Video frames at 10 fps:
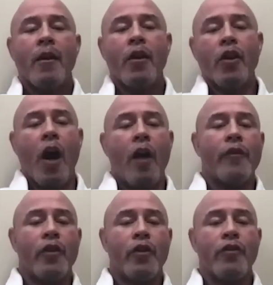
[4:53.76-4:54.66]

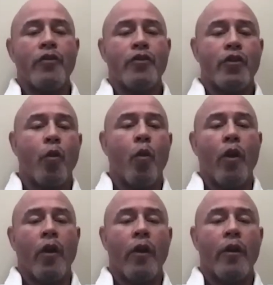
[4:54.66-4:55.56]
governs
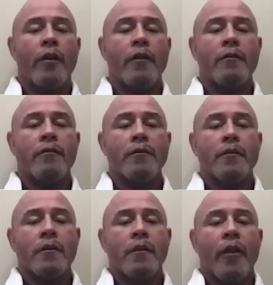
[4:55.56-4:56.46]
your
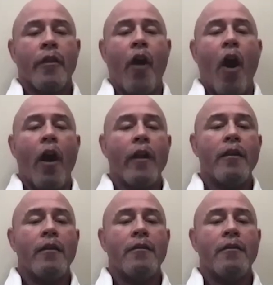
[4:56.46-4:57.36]
thought,
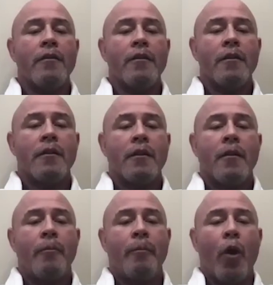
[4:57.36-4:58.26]

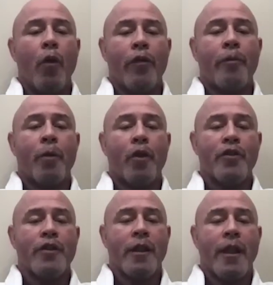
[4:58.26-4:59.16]
both
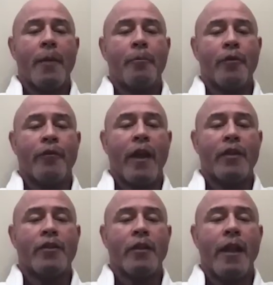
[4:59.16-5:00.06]
personally and
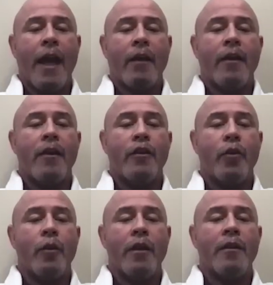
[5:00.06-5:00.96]
professionally? How do you
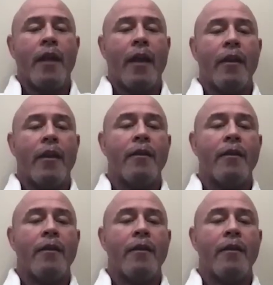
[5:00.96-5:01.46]
do it? How do you